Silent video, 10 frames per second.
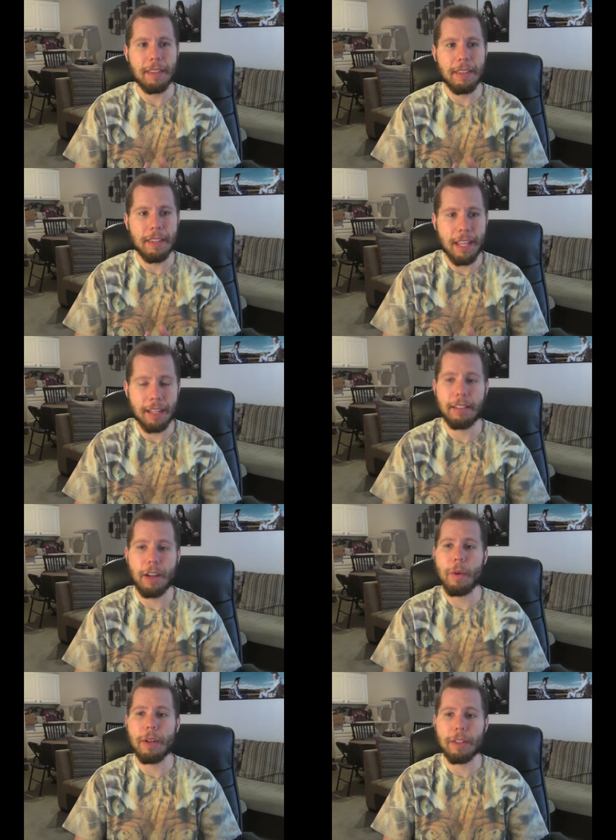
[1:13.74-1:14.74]
it's
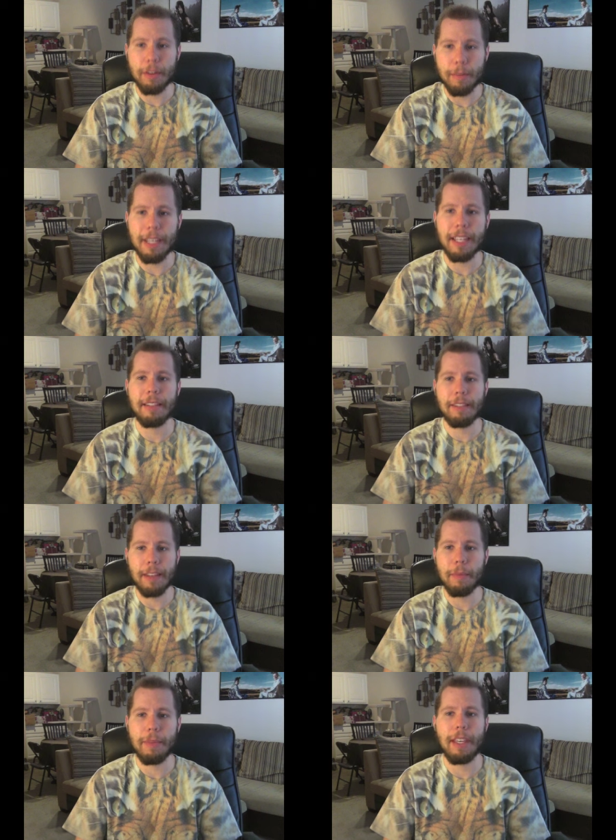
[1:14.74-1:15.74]
going to be
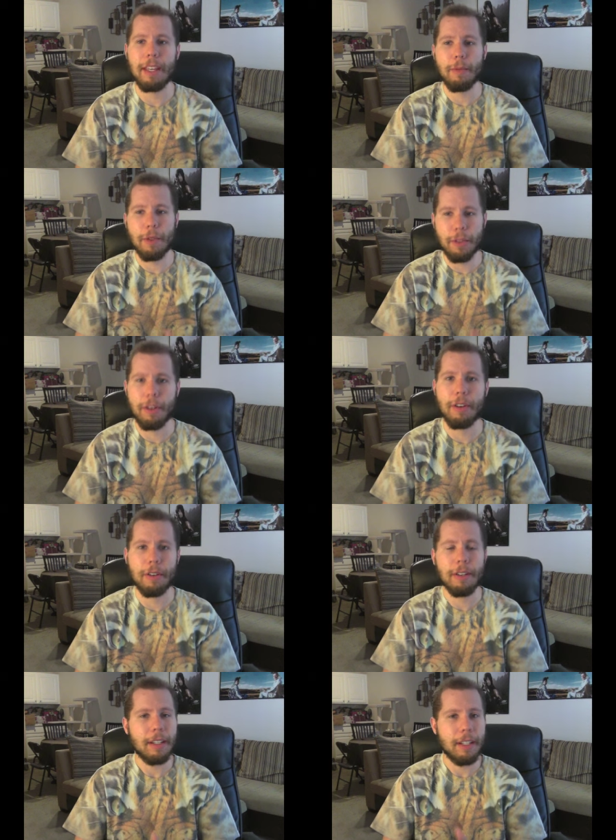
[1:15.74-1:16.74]
something with
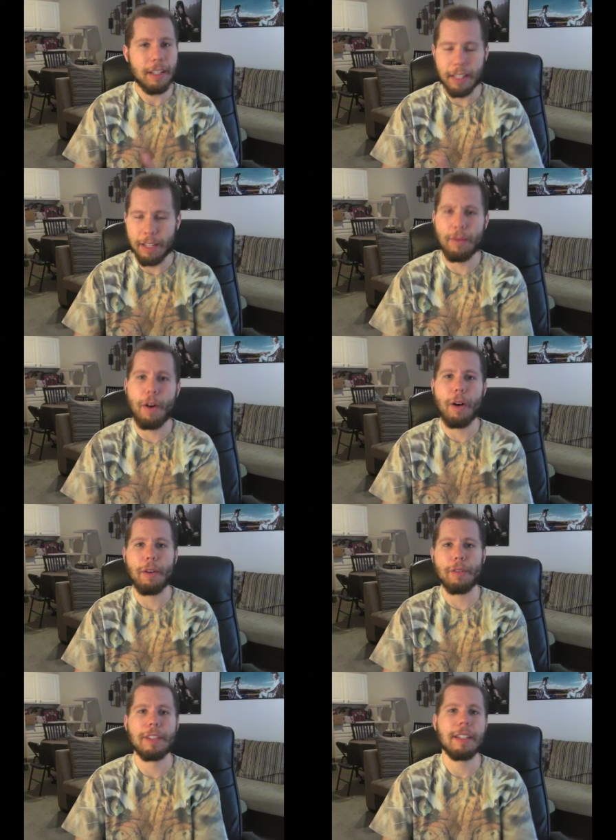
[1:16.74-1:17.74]
her
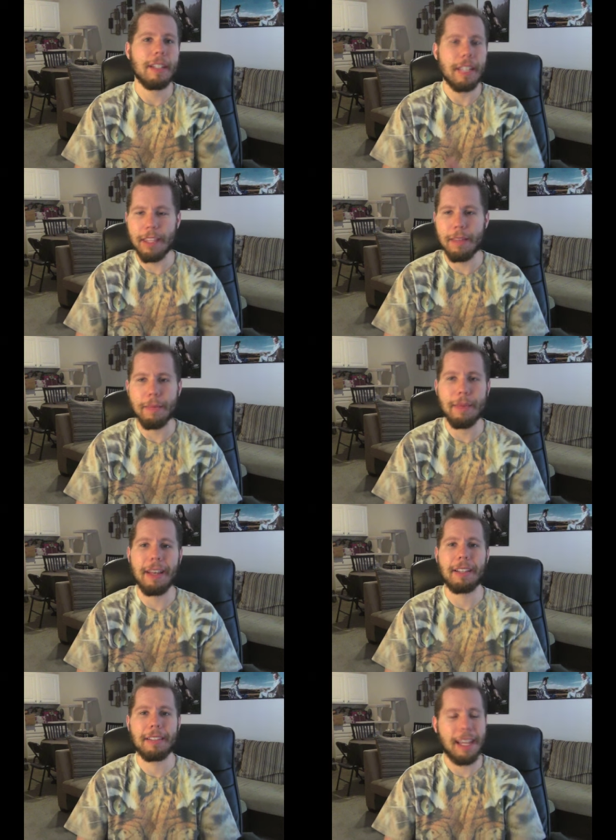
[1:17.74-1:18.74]
involved in the
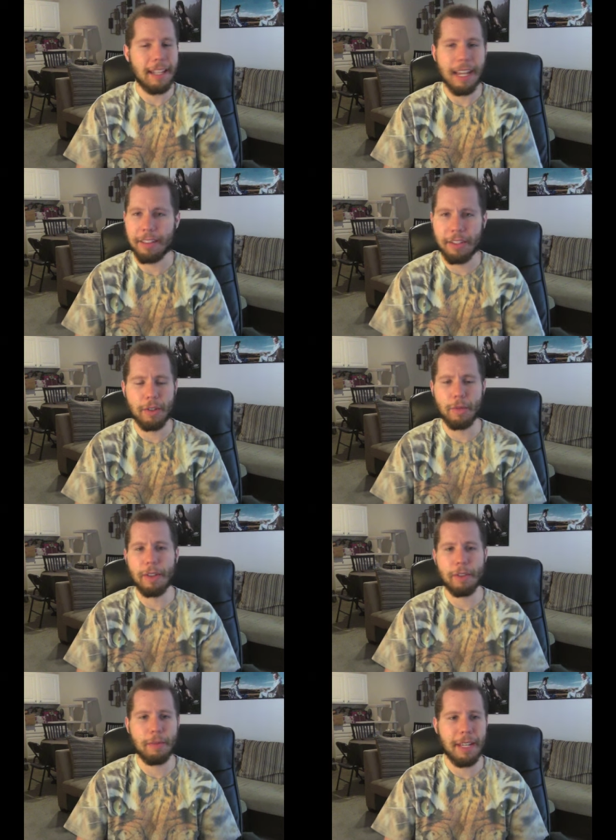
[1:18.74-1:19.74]
mix at next year's
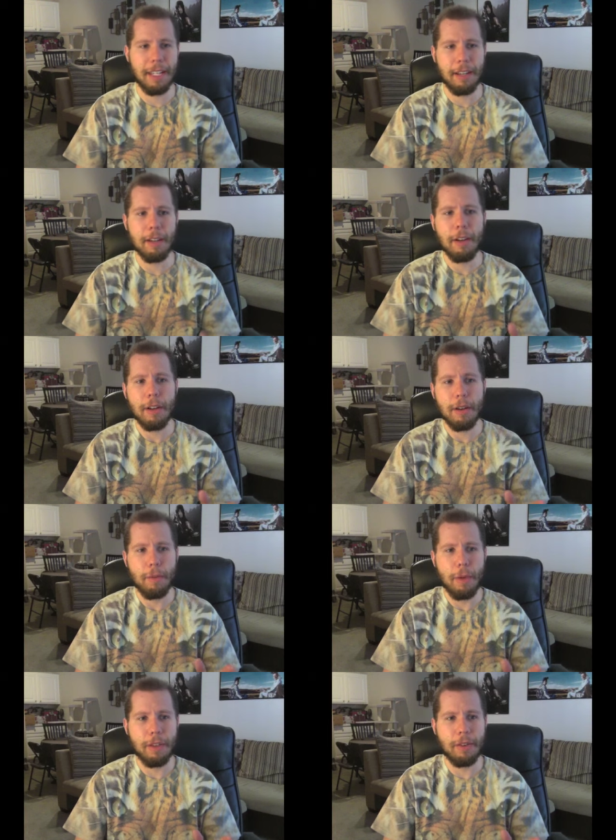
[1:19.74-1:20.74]
WrestleMania
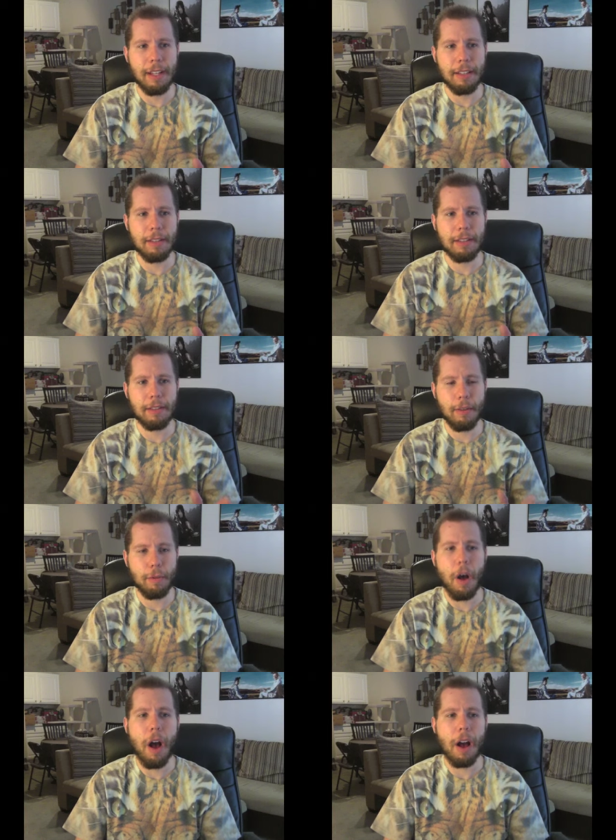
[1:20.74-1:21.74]
whether it's The
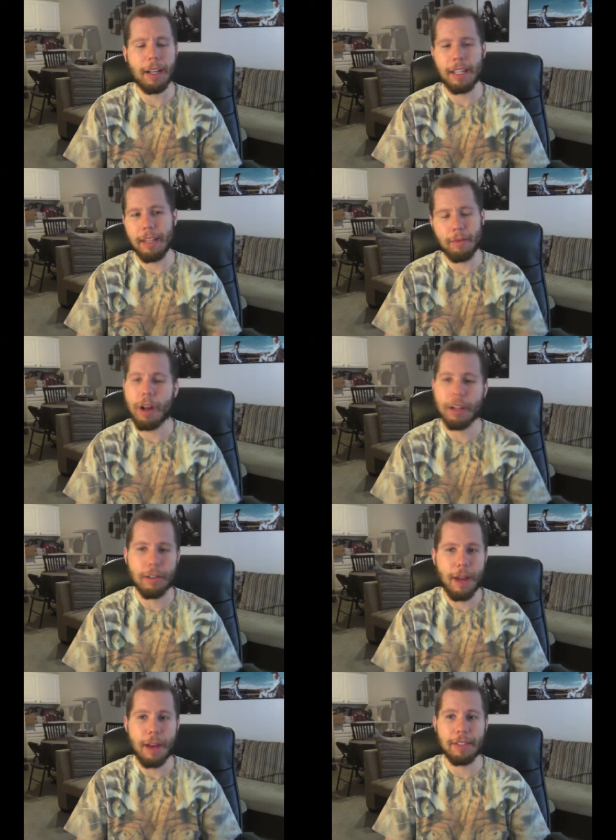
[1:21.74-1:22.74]
Rock and Ronda
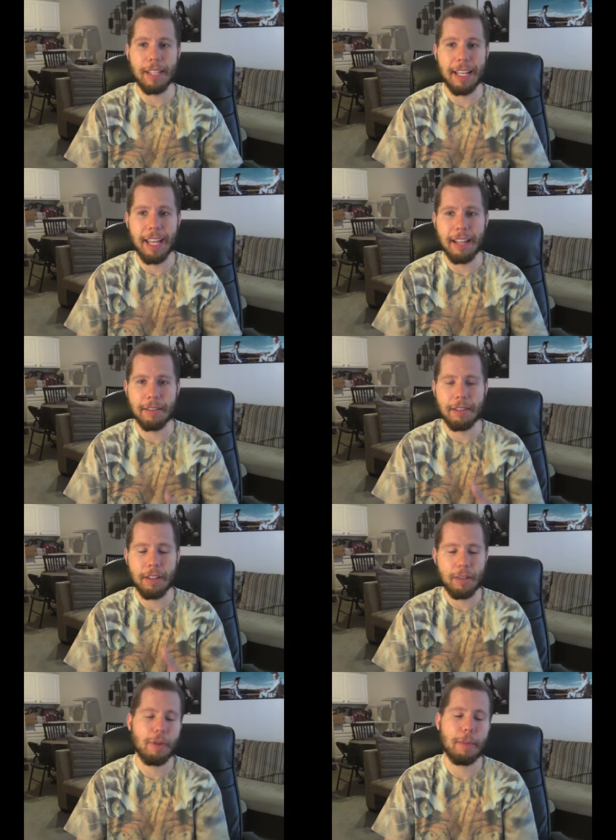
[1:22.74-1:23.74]
Rousey
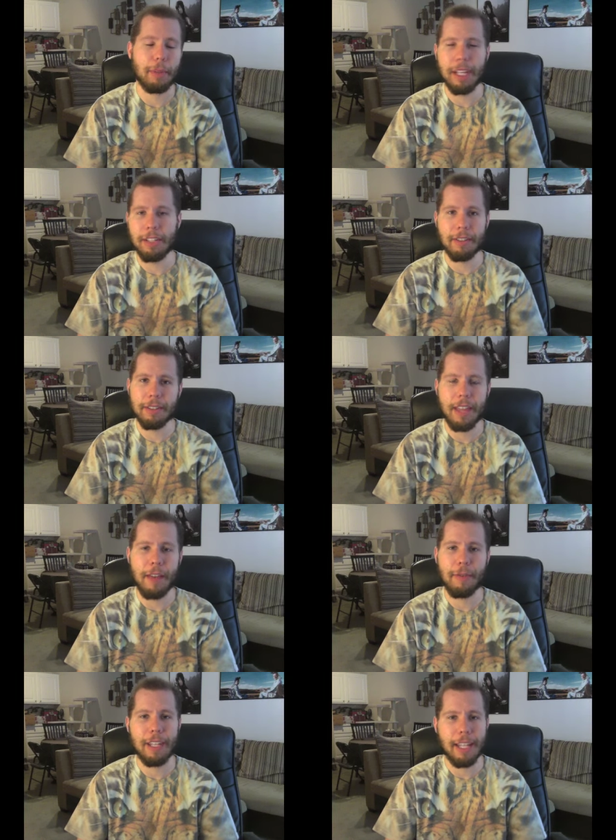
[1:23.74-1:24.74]
against Triple H and
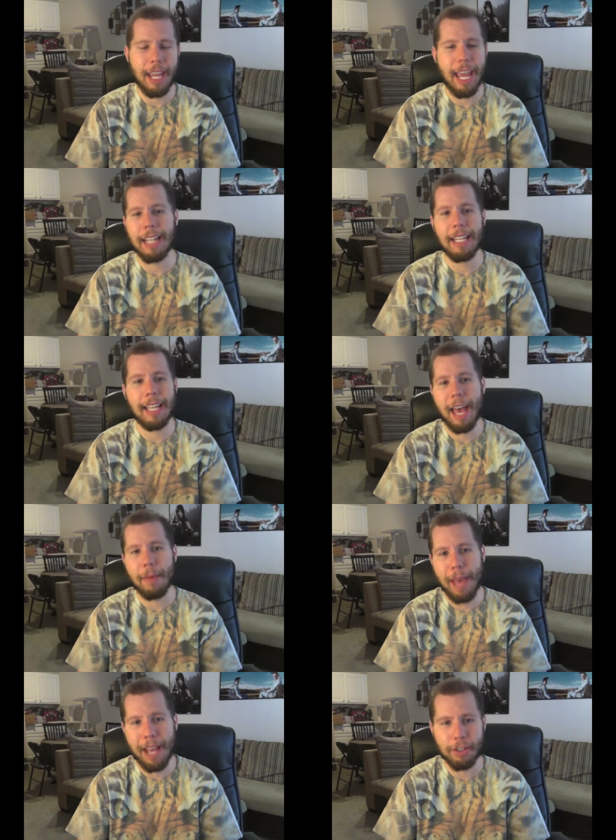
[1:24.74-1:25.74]
Stephanie in a
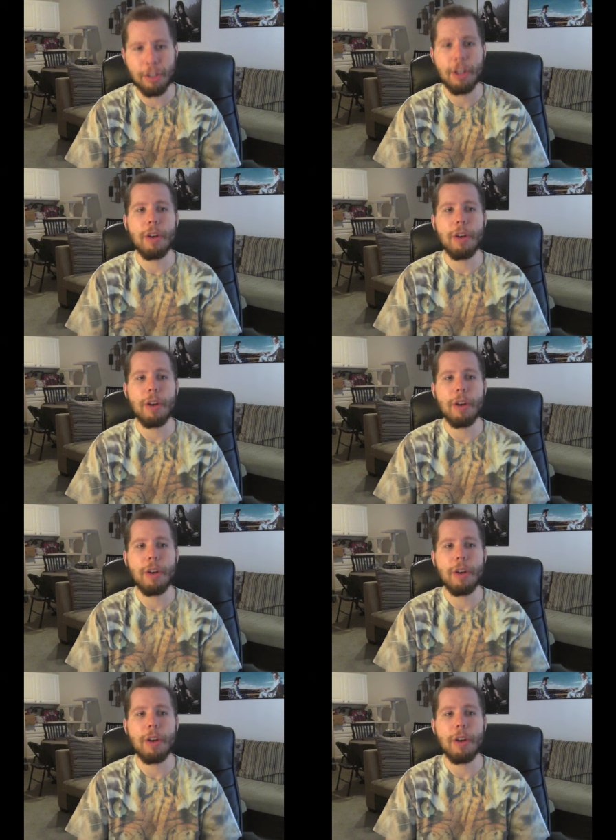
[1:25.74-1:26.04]
handicap match,